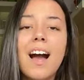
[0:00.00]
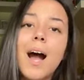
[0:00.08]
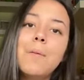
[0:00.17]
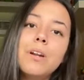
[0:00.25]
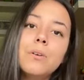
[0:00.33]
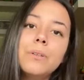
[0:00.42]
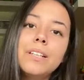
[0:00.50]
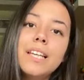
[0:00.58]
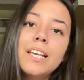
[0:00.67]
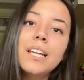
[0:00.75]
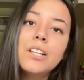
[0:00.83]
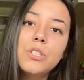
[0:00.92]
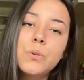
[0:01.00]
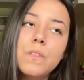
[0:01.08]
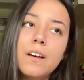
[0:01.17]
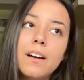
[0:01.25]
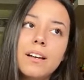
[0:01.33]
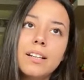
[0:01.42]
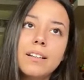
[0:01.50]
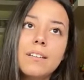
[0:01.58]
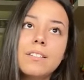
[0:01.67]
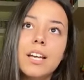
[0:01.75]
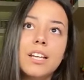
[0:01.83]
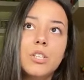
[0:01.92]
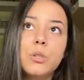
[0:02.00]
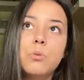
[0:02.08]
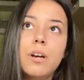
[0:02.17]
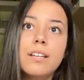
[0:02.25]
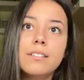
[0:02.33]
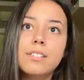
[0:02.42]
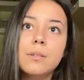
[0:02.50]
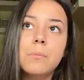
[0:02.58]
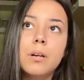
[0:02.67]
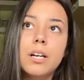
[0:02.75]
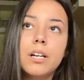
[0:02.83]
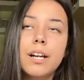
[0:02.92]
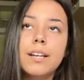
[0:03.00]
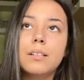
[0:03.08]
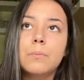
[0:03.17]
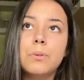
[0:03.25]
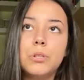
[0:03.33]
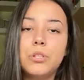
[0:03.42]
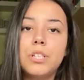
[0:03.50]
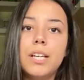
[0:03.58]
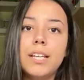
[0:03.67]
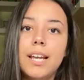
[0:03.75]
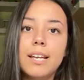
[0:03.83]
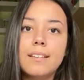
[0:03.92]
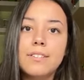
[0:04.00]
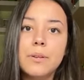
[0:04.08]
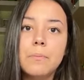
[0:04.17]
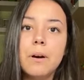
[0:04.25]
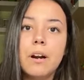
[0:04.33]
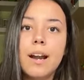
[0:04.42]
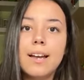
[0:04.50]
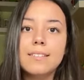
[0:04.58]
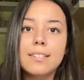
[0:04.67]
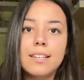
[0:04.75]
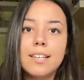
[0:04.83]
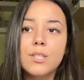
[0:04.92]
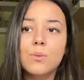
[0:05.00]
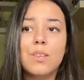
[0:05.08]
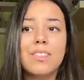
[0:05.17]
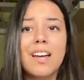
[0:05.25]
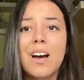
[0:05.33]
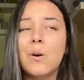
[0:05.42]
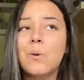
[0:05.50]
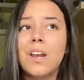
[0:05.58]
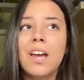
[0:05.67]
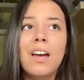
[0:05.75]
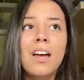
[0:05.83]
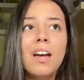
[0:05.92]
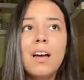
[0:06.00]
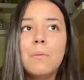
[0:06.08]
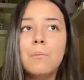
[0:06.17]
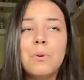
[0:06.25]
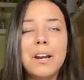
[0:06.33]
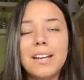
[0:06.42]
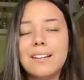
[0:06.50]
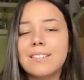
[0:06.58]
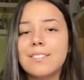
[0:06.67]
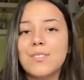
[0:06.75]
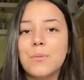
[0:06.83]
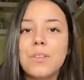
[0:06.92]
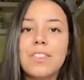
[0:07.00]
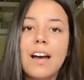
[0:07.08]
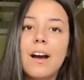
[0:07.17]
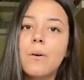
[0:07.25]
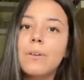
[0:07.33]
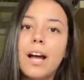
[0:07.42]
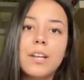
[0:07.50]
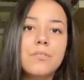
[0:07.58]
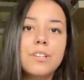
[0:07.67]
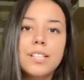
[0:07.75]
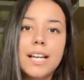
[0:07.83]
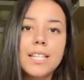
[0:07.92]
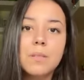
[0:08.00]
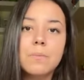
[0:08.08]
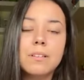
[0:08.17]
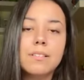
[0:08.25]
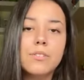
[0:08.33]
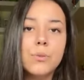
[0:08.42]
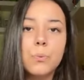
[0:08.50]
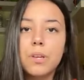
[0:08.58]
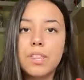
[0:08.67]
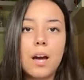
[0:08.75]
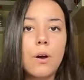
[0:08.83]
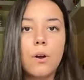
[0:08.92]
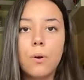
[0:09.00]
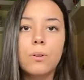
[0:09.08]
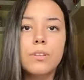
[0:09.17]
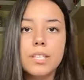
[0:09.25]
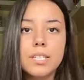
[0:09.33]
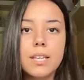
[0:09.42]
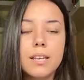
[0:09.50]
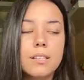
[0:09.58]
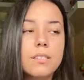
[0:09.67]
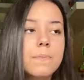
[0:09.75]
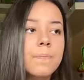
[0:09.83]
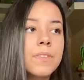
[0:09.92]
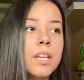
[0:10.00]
I'm not really into that, because I do A S M R and appreciate A S M R as it is, without breaks, without advertisements, without all these things.